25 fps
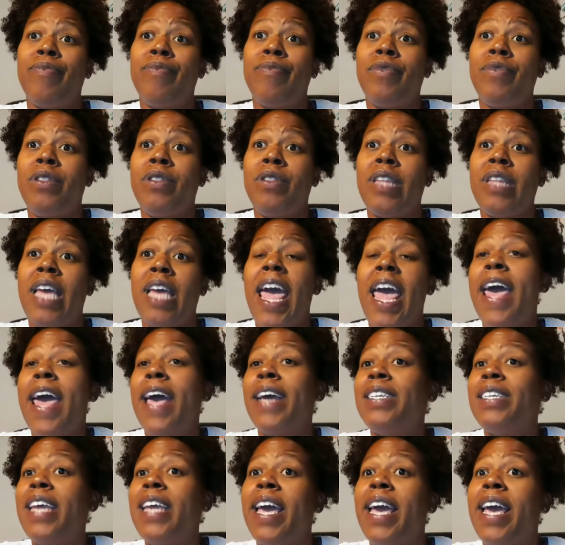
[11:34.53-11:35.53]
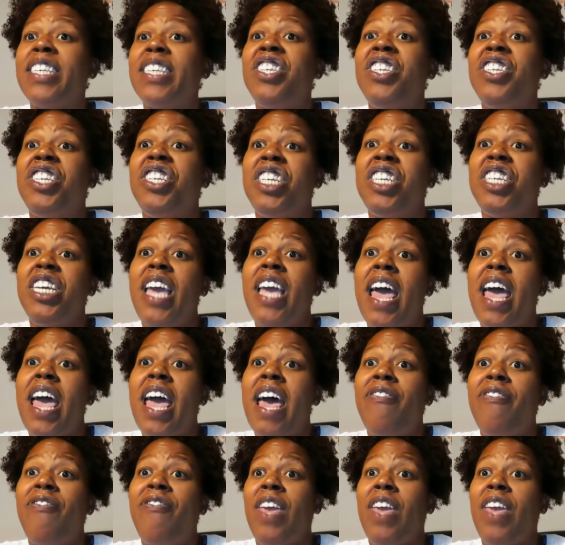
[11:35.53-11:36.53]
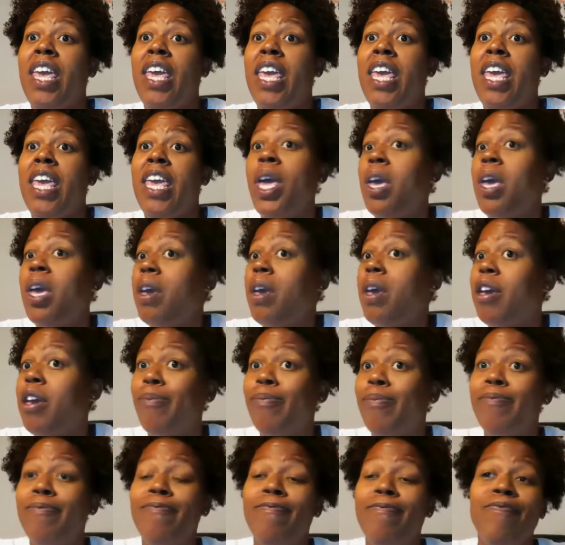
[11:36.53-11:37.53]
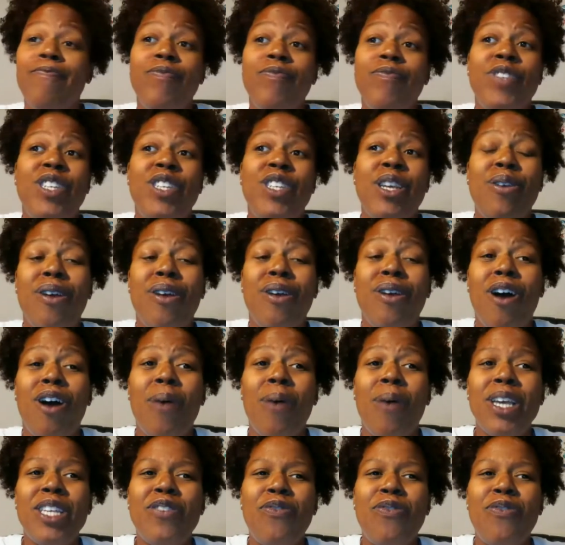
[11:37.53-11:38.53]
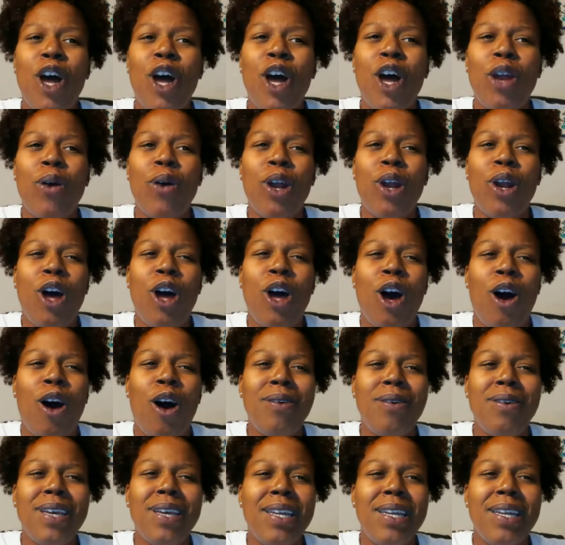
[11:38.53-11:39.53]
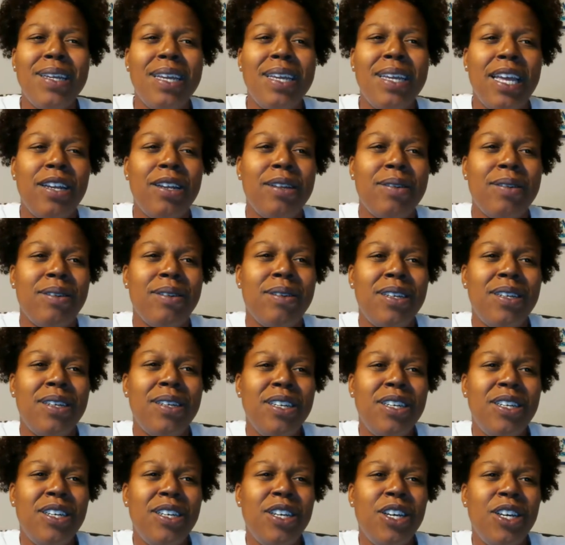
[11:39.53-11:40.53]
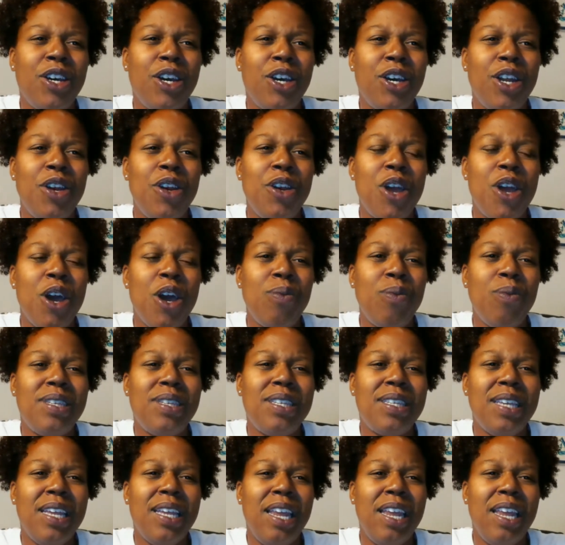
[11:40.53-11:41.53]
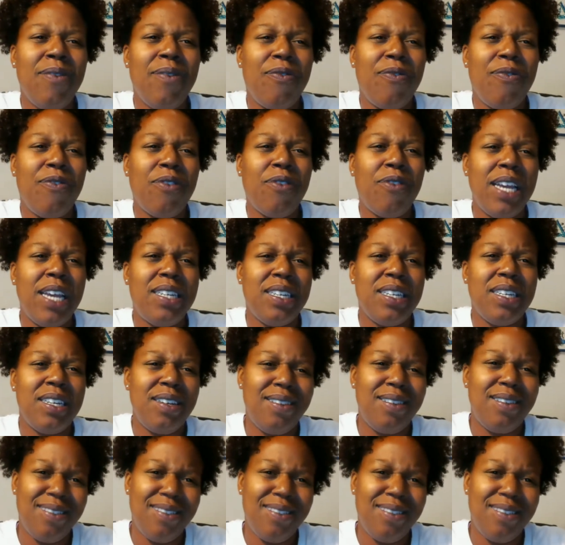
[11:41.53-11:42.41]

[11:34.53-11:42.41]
the hashtag is GFE Week, so you can always follow along and get good notes and information.